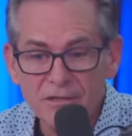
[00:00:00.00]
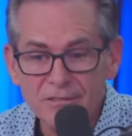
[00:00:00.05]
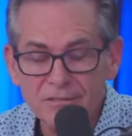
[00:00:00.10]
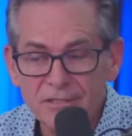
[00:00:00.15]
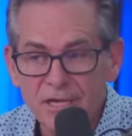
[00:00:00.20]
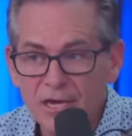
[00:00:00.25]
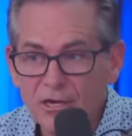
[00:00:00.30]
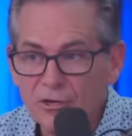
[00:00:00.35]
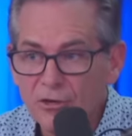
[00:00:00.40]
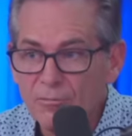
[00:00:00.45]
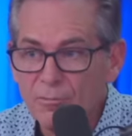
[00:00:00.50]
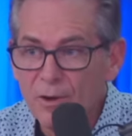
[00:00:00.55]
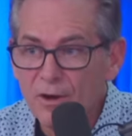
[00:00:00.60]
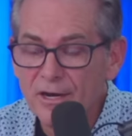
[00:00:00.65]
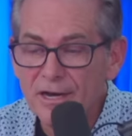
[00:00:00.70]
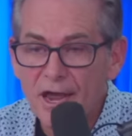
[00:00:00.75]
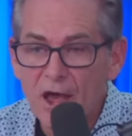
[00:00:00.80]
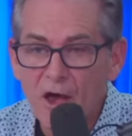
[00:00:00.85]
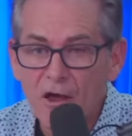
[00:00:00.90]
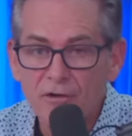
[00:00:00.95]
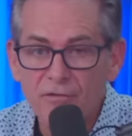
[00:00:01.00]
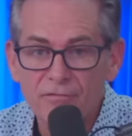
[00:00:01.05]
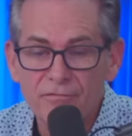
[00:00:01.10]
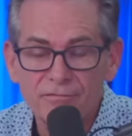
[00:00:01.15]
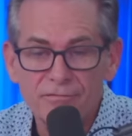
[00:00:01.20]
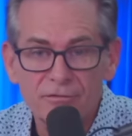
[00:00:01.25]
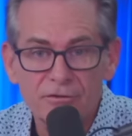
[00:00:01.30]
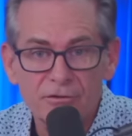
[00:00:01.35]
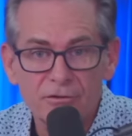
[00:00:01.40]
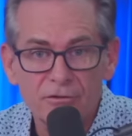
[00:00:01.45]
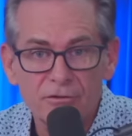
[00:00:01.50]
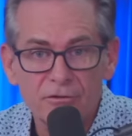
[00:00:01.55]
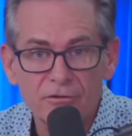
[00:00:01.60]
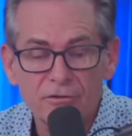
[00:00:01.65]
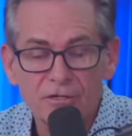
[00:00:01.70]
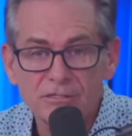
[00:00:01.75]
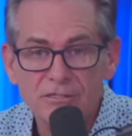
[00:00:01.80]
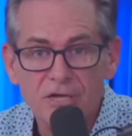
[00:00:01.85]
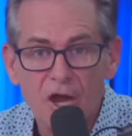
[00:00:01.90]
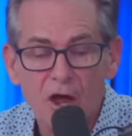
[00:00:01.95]
take your money out of
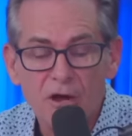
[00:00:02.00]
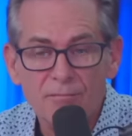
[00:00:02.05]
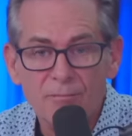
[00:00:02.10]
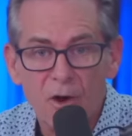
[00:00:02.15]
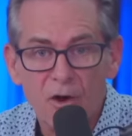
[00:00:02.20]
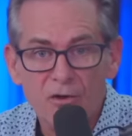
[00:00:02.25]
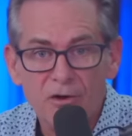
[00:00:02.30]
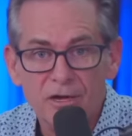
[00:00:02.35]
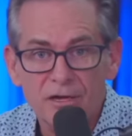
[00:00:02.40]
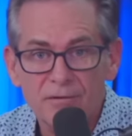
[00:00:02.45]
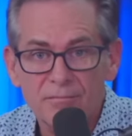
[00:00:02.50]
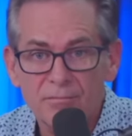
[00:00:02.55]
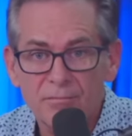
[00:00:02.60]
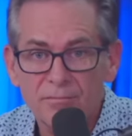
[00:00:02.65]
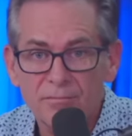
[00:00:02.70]
the stock market.